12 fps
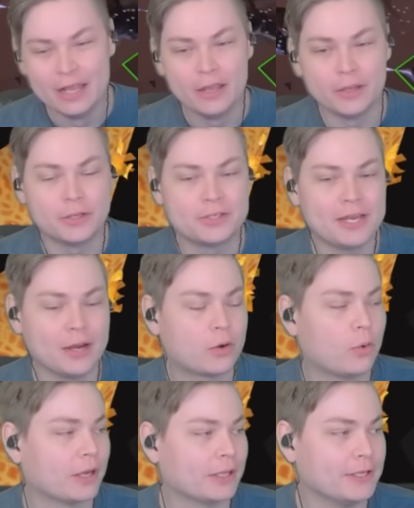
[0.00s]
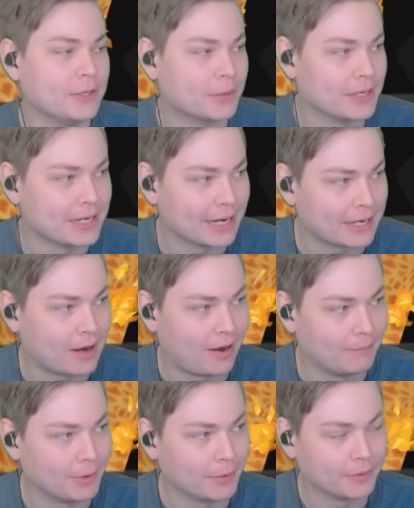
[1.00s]
You can see how quickly you can get
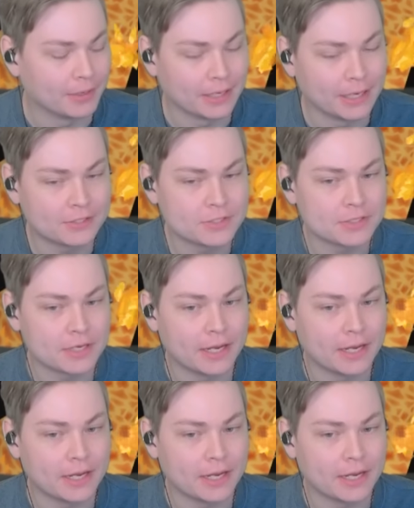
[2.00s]
comboed.